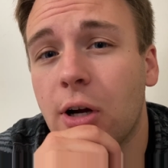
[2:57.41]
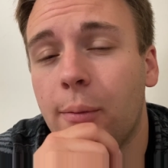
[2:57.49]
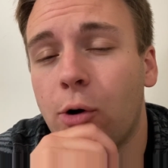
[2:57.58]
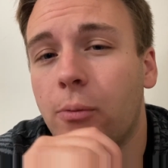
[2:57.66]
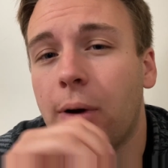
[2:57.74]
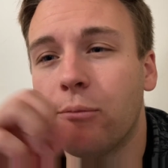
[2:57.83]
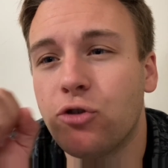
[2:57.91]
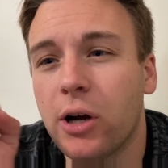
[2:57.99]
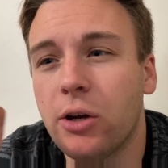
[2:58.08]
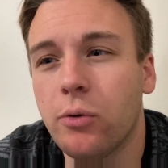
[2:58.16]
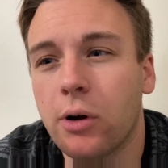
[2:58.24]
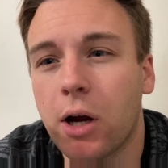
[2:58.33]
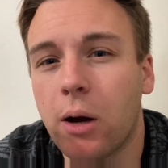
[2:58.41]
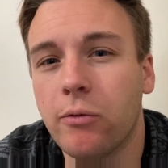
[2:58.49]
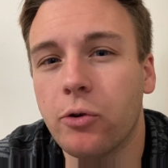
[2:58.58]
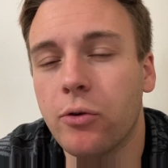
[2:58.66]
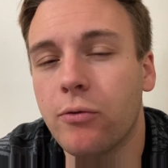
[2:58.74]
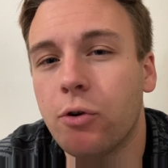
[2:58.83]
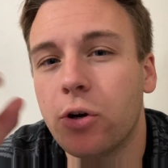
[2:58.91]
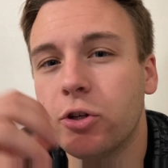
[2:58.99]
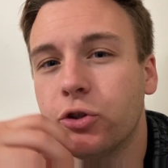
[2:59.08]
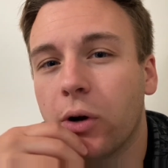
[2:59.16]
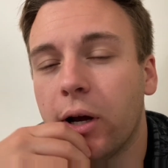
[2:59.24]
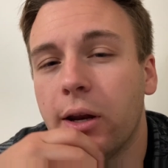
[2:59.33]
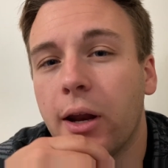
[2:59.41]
I'm trying to recover the footage right